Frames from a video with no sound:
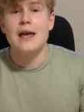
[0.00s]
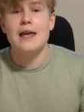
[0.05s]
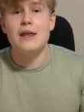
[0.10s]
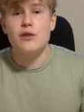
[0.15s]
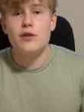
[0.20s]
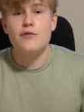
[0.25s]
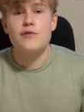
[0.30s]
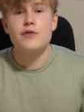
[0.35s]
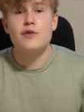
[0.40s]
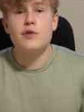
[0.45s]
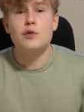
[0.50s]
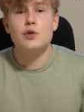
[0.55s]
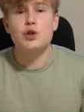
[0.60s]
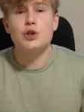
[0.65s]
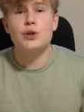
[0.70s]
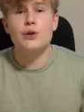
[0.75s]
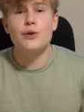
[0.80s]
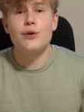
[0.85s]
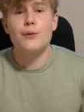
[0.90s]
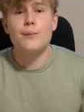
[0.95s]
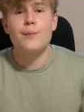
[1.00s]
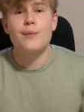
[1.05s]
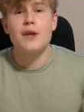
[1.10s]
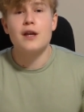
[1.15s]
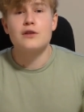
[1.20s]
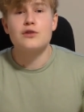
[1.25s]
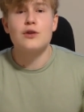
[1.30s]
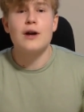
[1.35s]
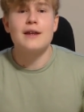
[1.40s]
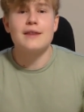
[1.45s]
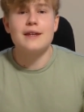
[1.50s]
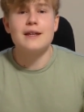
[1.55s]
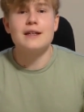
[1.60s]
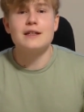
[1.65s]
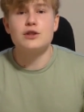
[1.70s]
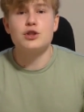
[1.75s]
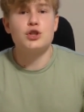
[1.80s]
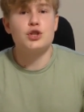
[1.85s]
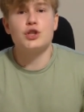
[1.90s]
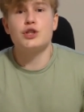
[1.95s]
in the future. So I think
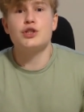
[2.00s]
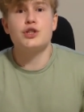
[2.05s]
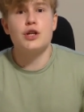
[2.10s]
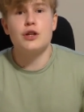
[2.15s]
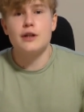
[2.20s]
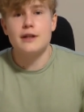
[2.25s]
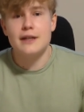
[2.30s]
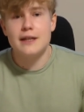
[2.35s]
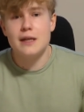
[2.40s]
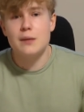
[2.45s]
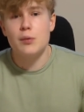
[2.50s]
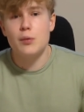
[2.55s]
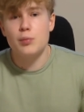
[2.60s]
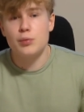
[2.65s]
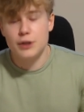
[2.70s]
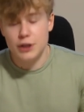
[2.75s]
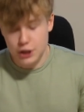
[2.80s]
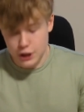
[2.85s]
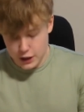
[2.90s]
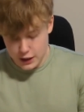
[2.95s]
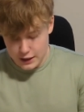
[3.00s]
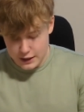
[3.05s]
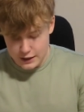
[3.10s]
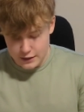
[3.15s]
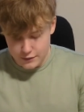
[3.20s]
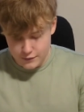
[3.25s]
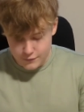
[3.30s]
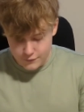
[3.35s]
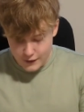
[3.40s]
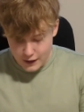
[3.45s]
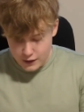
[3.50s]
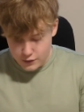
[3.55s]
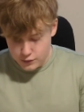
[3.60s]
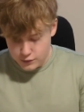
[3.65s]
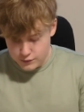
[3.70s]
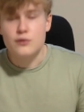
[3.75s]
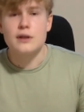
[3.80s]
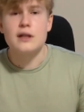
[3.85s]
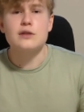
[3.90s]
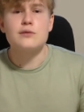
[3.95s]
it's just gonna keep appreciating
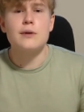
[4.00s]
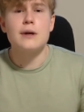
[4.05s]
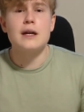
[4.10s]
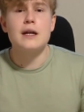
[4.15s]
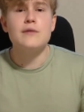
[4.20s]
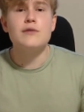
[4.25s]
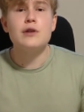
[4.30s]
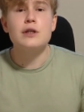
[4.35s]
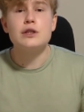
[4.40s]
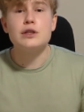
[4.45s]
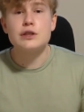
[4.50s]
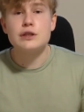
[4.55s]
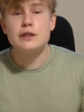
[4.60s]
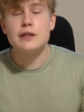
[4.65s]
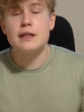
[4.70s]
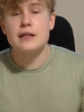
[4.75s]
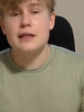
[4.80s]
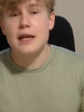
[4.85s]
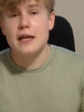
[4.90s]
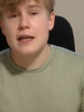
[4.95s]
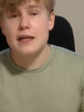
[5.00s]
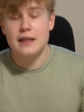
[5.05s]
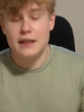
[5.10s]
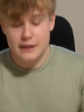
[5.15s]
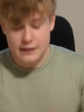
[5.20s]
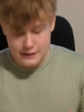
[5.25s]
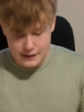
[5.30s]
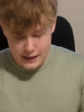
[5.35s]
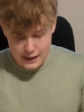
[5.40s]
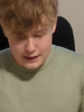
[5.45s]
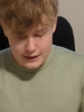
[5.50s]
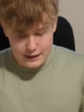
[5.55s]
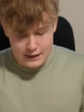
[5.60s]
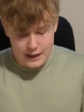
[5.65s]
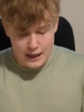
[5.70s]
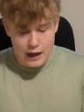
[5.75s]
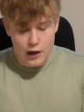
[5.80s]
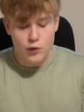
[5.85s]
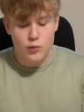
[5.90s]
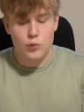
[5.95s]
value. So that's why if you're interested in getting this set,
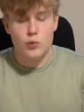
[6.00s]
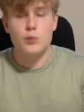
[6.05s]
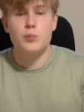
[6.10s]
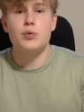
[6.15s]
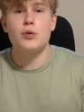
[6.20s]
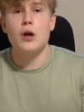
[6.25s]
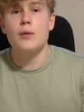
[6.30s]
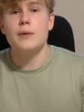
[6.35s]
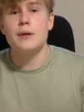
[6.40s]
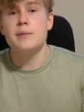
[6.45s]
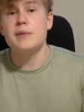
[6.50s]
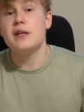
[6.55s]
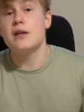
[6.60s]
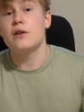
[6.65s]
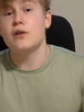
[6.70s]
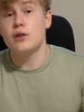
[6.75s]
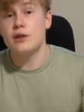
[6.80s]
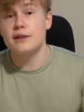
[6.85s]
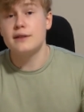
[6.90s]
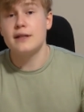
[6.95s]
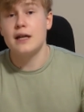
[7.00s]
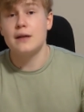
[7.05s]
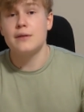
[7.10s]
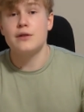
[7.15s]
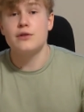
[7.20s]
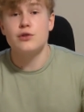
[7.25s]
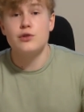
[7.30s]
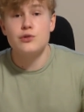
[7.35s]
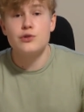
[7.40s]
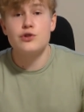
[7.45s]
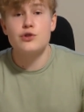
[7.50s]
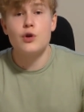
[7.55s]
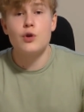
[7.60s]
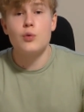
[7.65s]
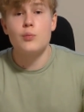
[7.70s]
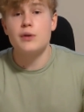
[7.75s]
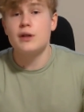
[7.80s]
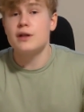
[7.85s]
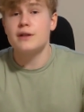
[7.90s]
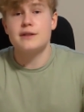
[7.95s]
now would probably be a good time to do
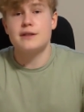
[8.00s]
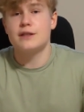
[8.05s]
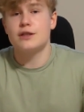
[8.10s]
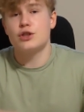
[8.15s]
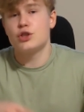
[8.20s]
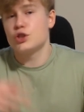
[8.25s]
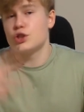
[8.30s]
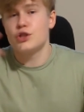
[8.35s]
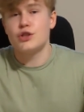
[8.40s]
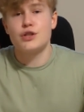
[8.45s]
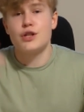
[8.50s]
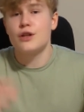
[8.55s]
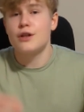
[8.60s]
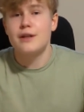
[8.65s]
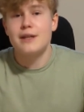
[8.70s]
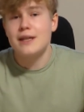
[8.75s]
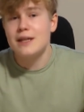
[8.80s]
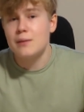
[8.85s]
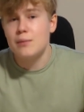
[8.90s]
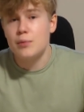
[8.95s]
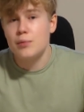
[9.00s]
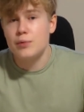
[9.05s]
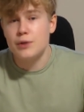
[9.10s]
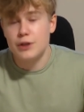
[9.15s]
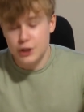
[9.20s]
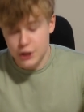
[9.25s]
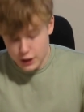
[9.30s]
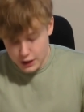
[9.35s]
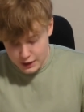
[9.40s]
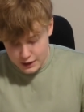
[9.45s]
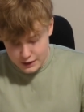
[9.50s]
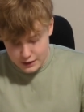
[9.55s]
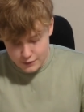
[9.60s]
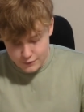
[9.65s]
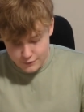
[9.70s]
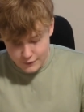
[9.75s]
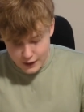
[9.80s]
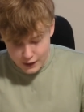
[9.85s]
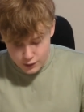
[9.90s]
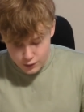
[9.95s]
so because it's just gonna keep appreciating
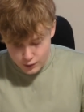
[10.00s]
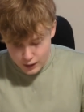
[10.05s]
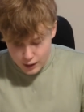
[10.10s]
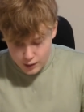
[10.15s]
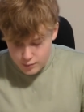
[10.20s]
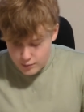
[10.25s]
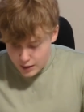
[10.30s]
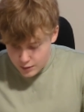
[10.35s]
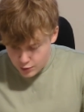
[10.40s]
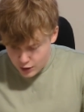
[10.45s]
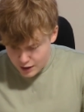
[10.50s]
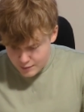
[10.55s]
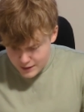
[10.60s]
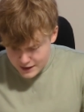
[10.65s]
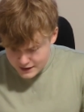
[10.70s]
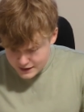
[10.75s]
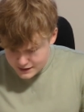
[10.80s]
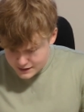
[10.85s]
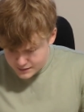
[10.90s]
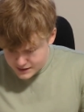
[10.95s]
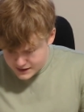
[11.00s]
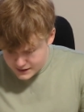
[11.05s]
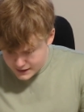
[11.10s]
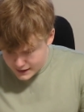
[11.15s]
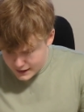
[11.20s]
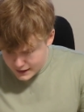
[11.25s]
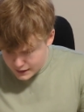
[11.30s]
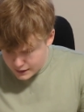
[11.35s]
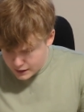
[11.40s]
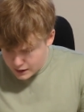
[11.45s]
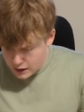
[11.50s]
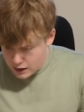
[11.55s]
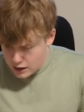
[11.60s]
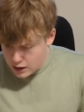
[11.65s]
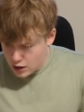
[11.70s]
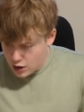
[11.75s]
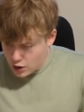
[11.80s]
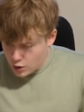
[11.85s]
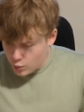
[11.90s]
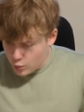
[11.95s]
in value. I remember I made this mistake
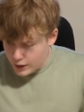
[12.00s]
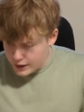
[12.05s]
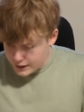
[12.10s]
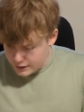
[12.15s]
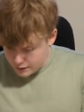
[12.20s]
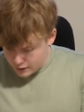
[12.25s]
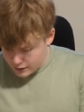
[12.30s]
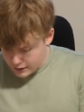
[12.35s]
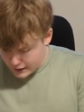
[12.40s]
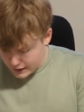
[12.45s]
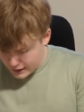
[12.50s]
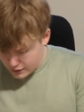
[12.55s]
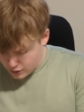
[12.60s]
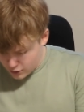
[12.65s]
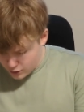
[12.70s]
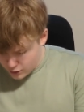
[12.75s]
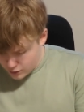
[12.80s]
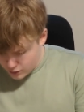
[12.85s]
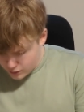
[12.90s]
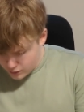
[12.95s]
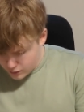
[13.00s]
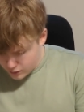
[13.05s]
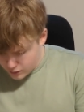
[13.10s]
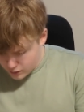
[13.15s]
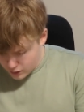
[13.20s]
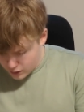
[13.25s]
with the Lego